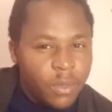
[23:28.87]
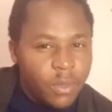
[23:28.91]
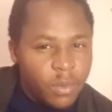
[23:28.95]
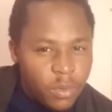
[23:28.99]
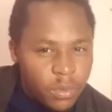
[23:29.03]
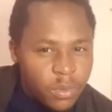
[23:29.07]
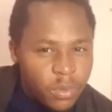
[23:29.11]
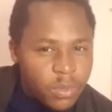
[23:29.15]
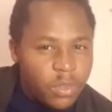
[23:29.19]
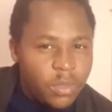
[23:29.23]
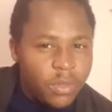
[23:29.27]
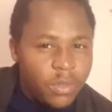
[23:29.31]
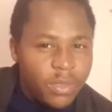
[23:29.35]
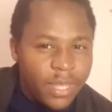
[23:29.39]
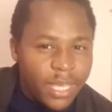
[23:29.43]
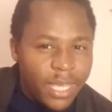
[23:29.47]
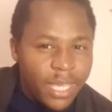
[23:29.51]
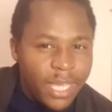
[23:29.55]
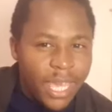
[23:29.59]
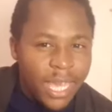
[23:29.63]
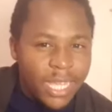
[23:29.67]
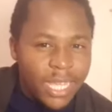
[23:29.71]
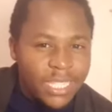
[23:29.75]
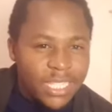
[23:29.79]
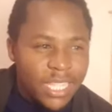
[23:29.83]
Who do you
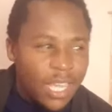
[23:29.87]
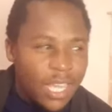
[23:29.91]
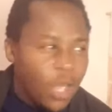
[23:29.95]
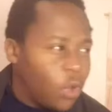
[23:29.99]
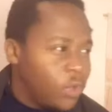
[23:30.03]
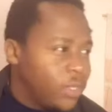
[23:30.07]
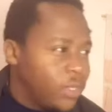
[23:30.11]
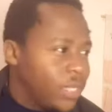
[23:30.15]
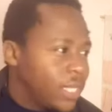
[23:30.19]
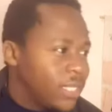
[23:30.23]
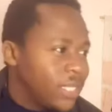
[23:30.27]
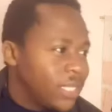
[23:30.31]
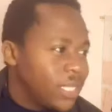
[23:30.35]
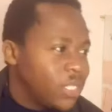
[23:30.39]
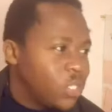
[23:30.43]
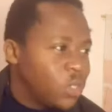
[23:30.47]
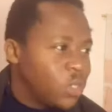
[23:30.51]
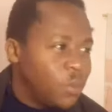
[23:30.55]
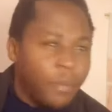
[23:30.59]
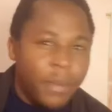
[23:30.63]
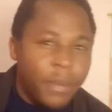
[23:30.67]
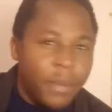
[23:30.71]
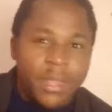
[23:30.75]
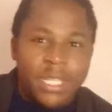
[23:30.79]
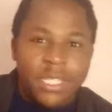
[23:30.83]
think has the audacity
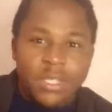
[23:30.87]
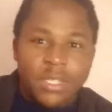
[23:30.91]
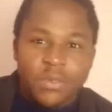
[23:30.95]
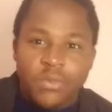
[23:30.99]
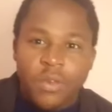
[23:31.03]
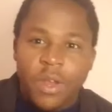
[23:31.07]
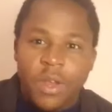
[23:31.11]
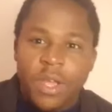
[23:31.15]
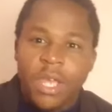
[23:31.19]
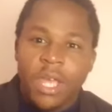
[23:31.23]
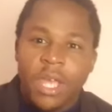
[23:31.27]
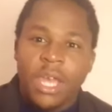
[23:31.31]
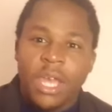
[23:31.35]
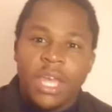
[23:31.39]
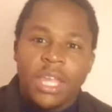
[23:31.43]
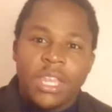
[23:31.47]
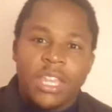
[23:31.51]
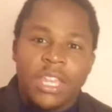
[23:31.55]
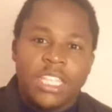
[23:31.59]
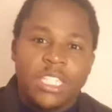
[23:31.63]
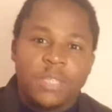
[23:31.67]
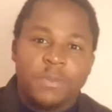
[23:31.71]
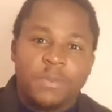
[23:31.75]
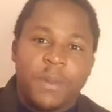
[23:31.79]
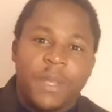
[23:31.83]
to beat this
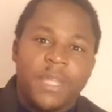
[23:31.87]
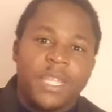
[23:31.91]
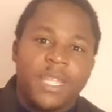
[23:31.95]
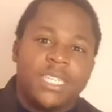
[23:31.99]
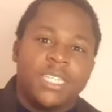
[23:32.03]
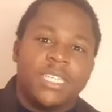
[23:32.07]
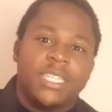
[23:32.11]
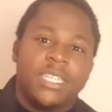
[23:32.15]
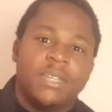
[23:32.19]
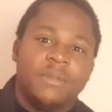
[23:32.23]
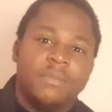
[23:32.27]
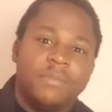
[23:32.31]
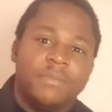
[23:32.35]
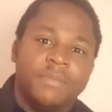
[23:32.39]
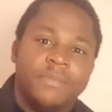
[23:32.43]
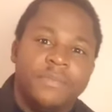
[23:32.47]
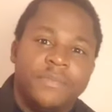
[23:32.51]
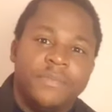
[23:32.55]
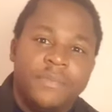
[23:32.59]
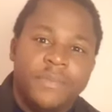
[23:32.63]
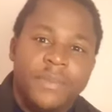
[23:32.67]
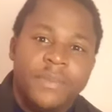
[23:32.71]
Spanish team?